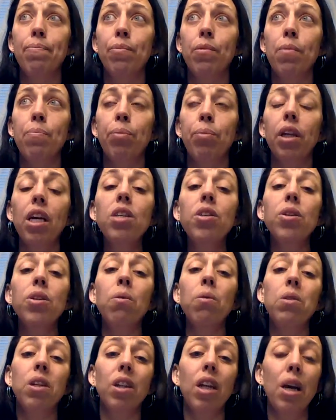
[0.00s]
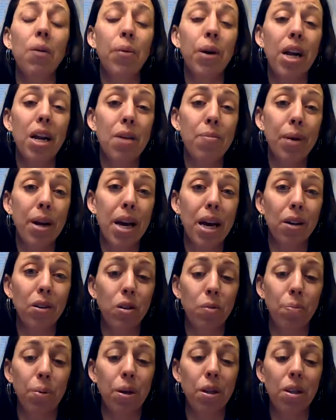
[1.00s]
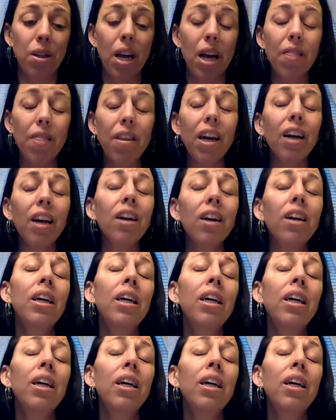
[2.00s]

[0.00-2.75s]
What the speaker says: Please don't delete what anybody else puts on there.